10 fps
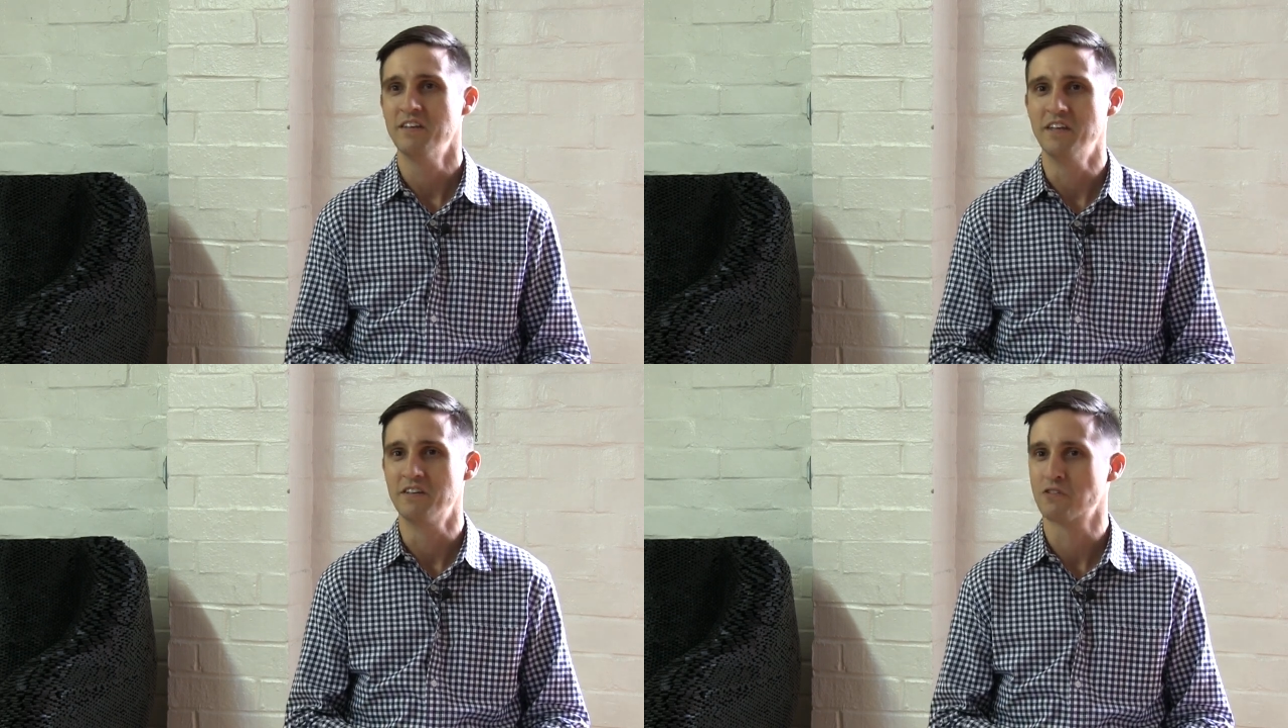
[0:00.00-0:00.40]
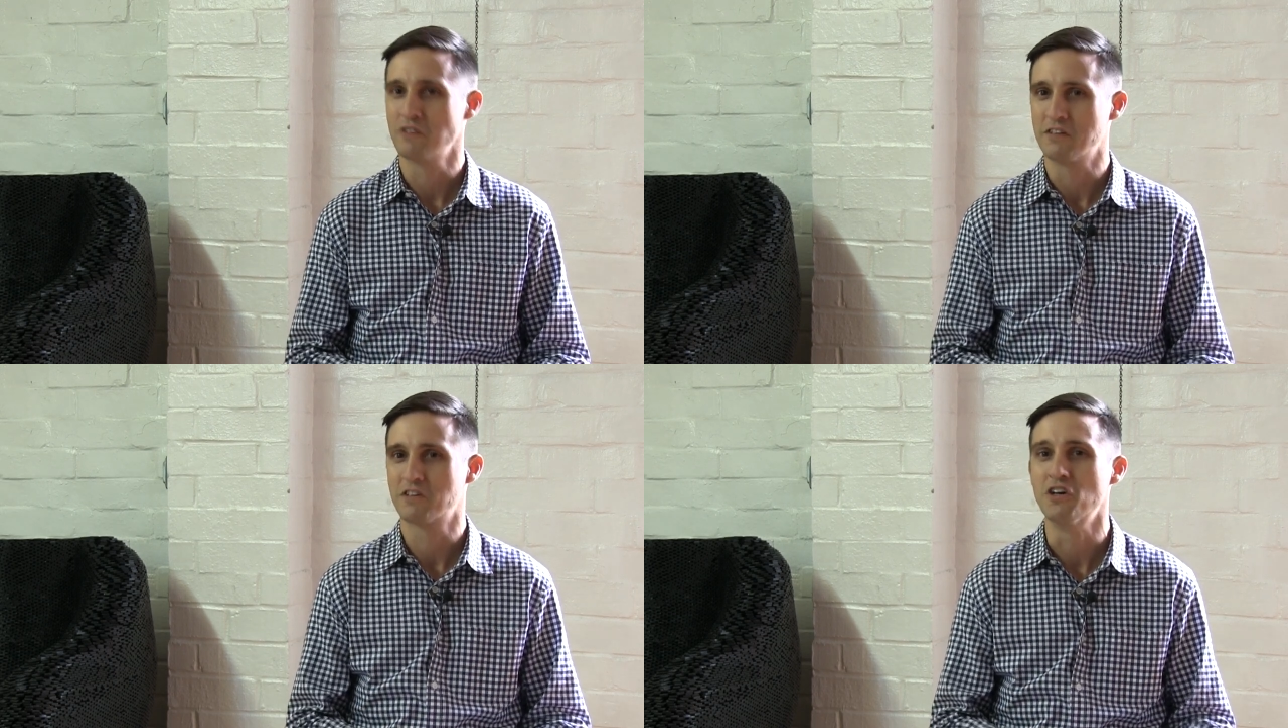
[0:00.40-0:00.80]

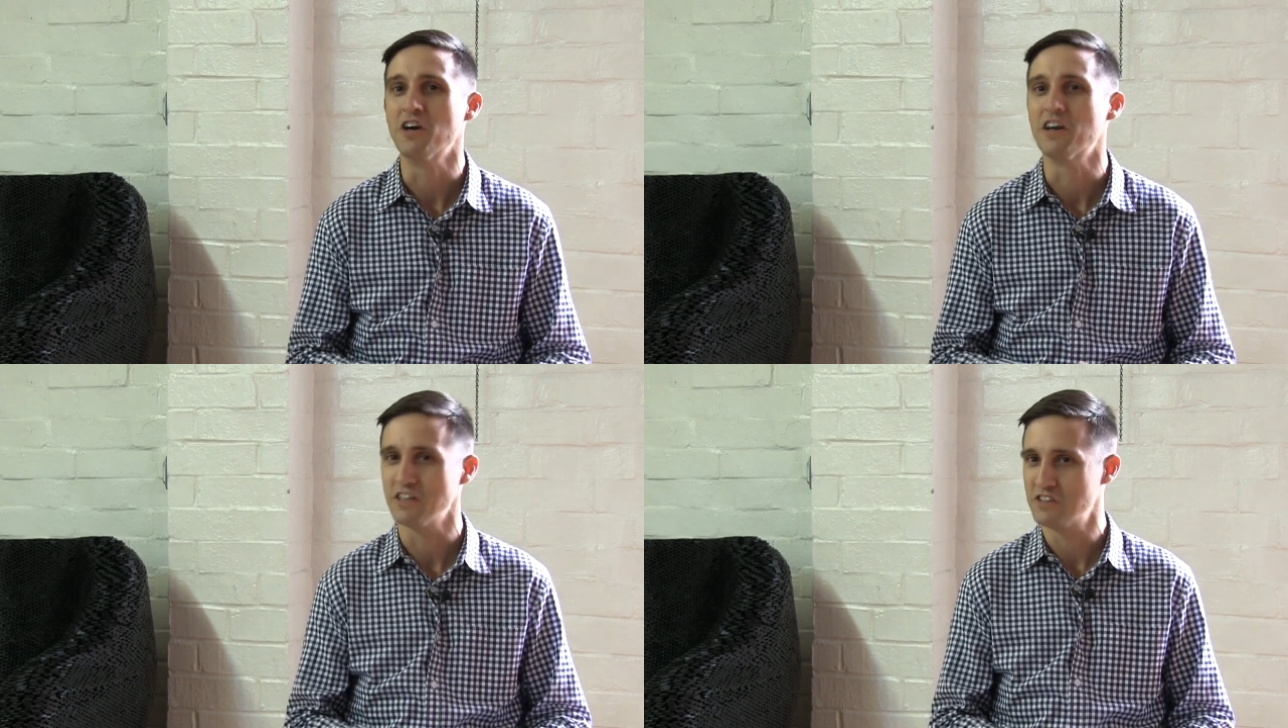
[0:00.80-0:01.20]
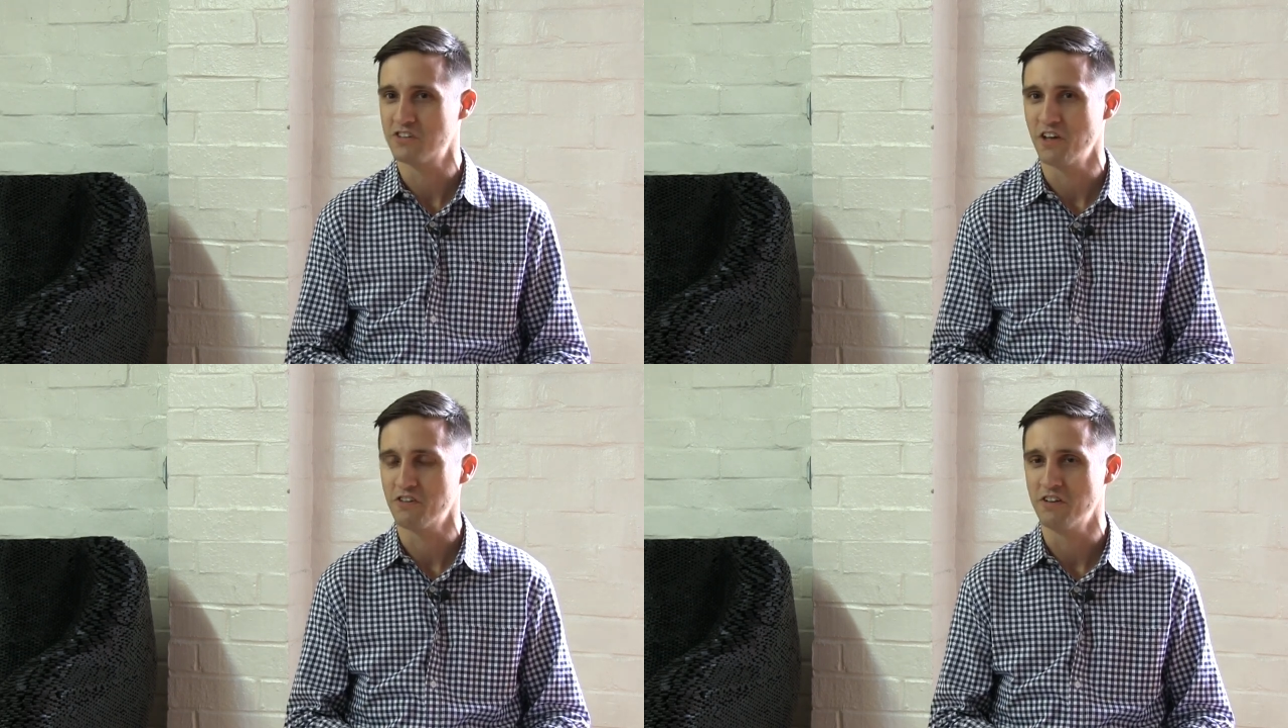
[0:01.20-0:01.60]
is clearly
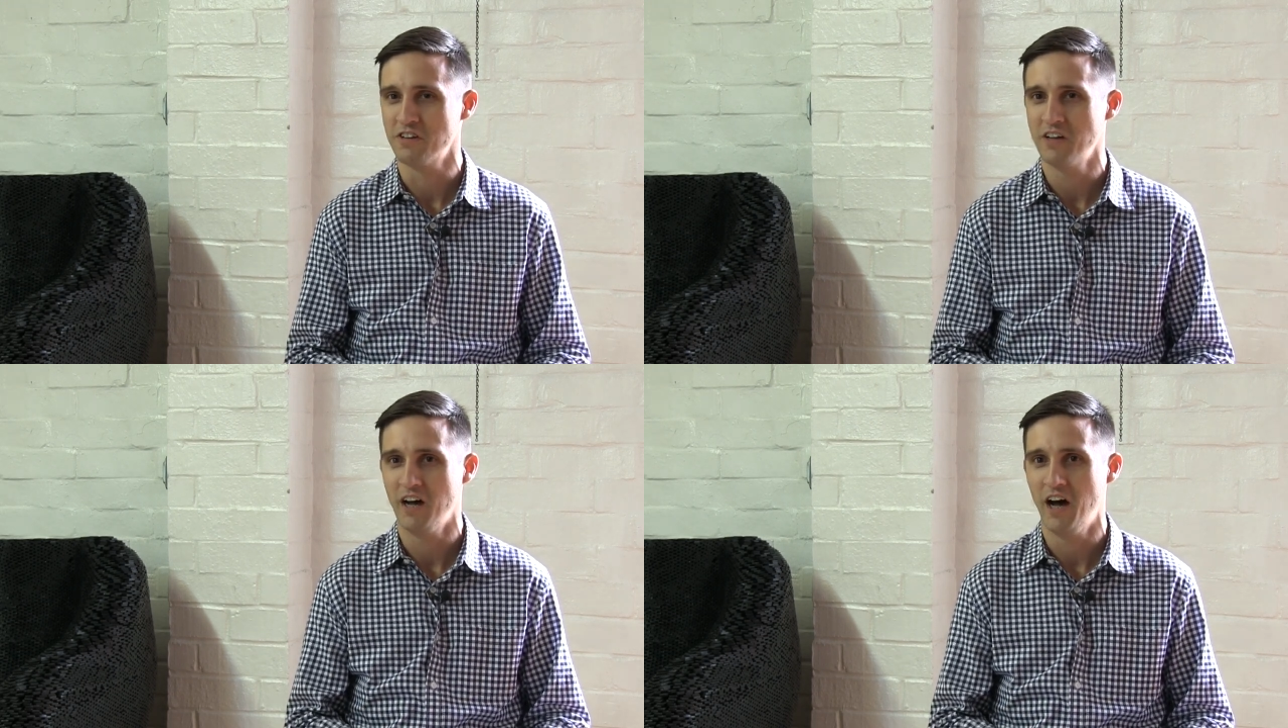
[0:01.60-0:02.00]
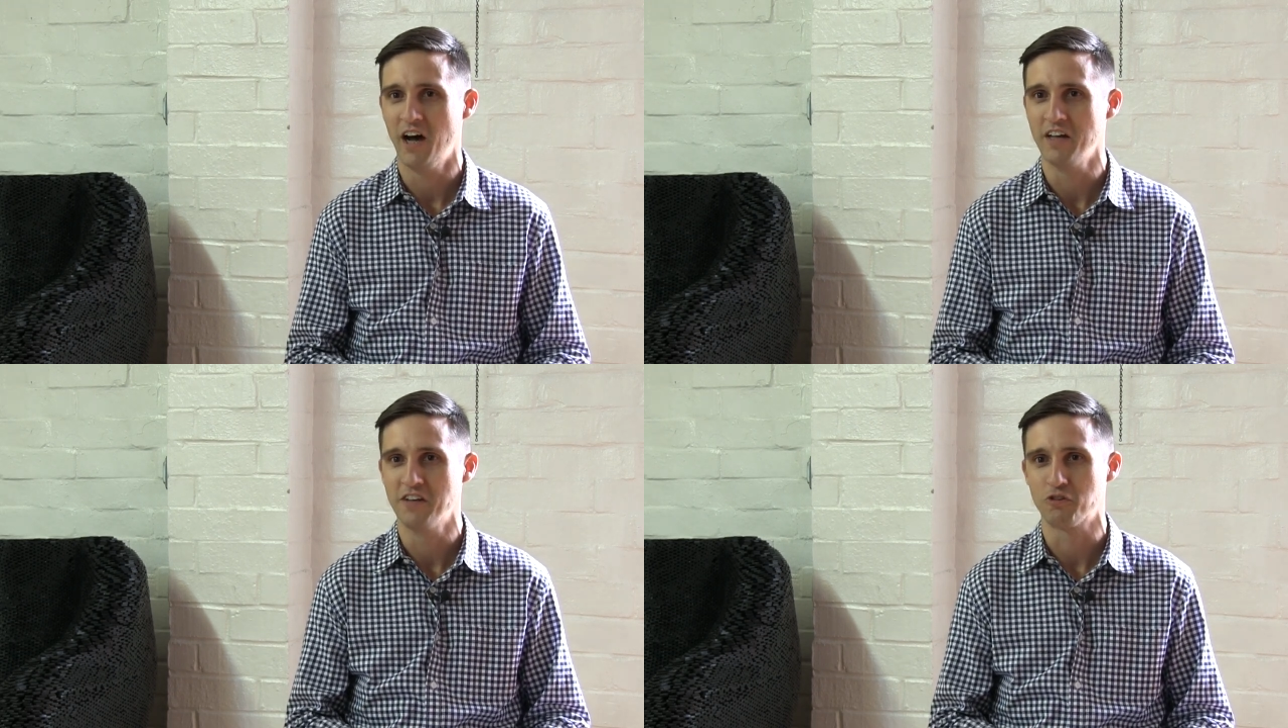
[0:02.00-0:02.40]
Southern
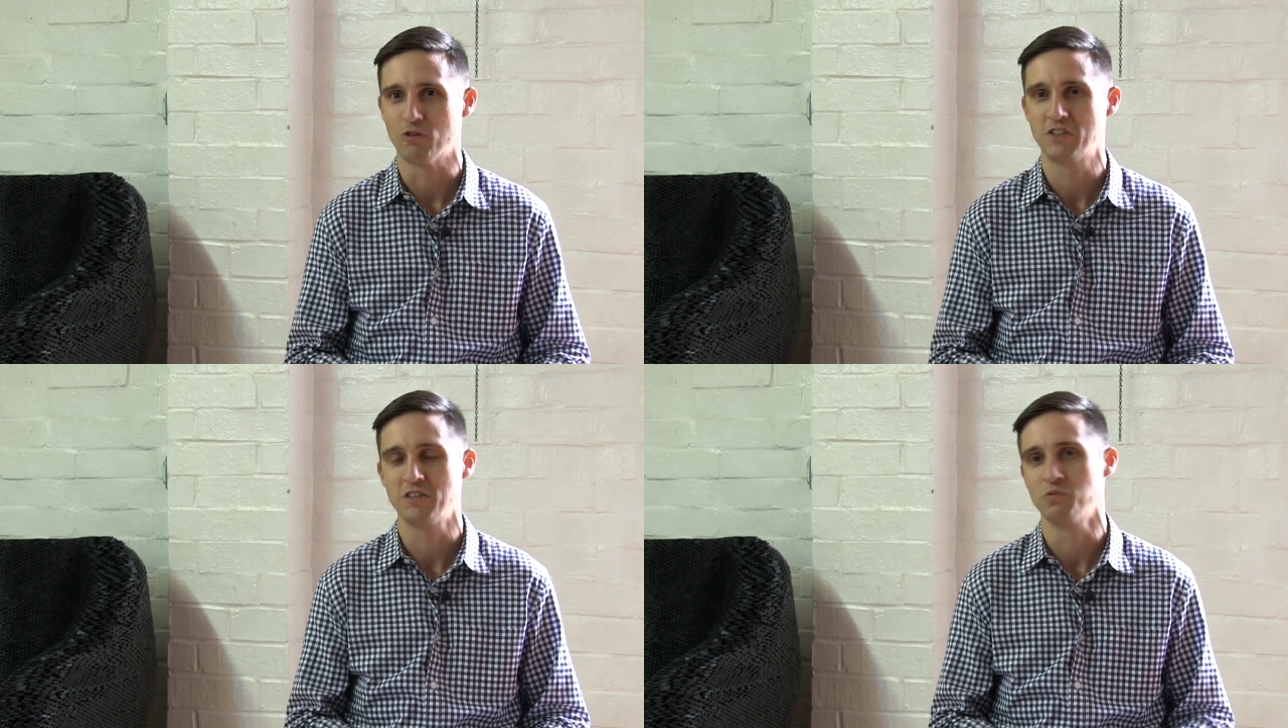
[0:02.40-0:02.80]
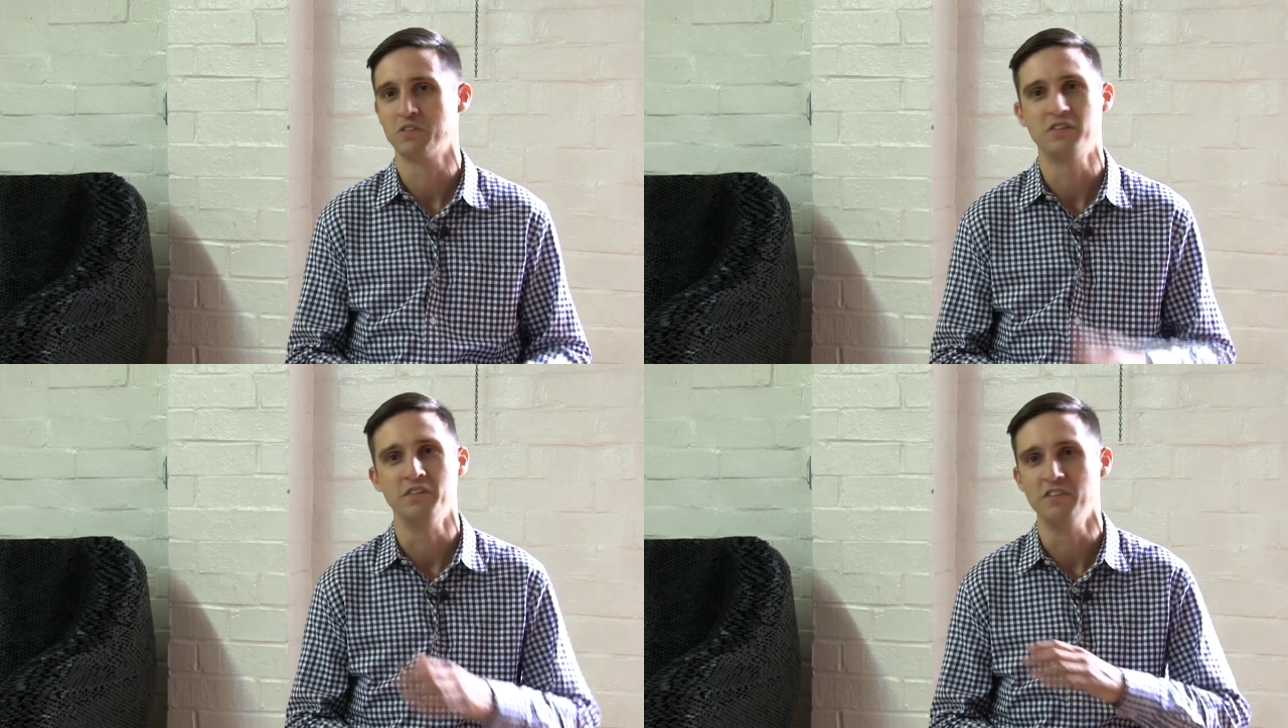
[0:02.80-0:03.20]
in its origin
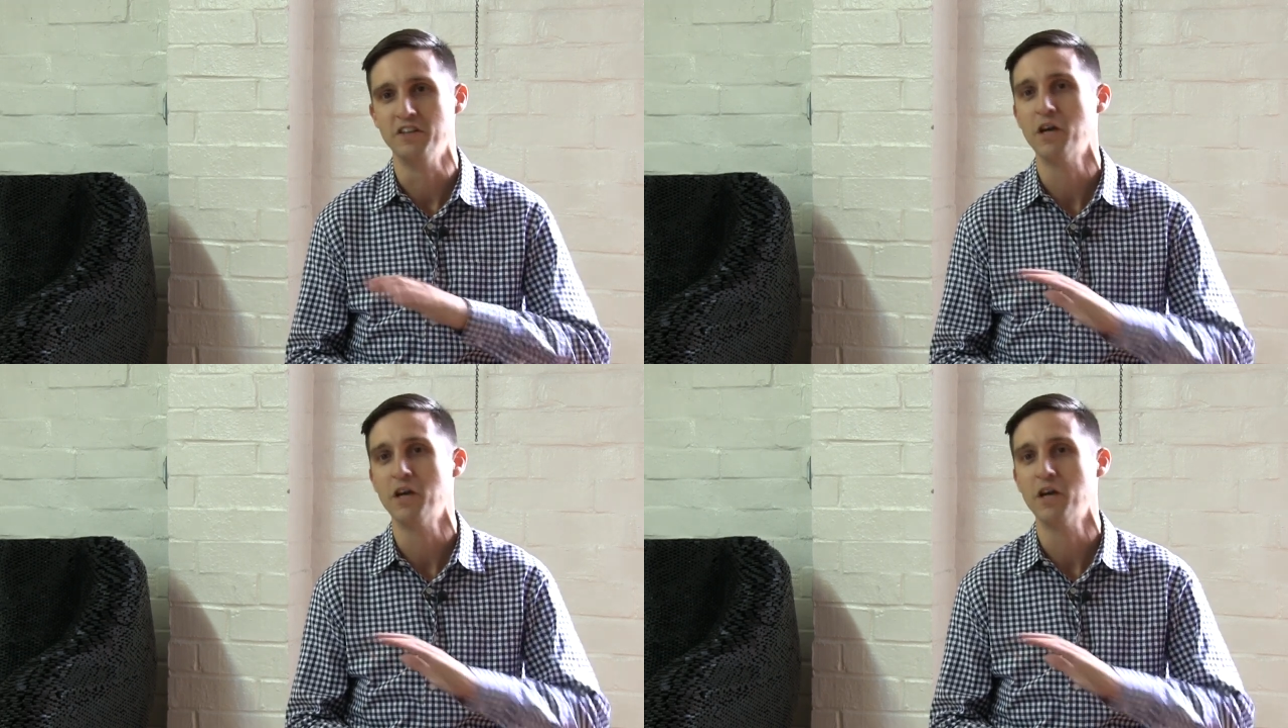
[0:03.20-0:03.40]
was the